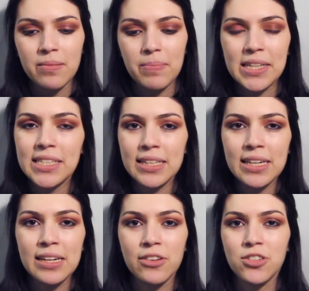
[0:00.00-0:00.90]

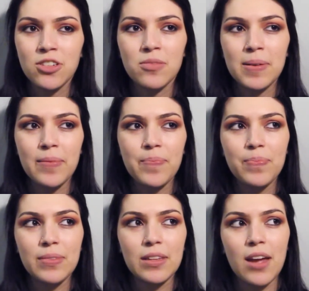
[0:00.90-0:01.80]
Basically, YouTube
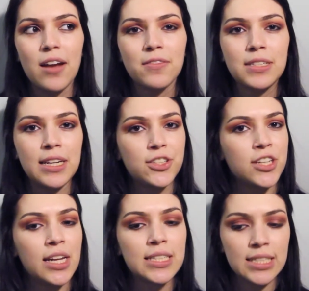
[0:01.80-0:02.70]
kind of
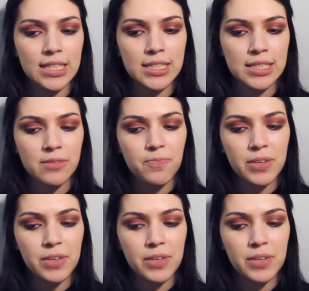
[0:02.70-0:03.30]
satiates this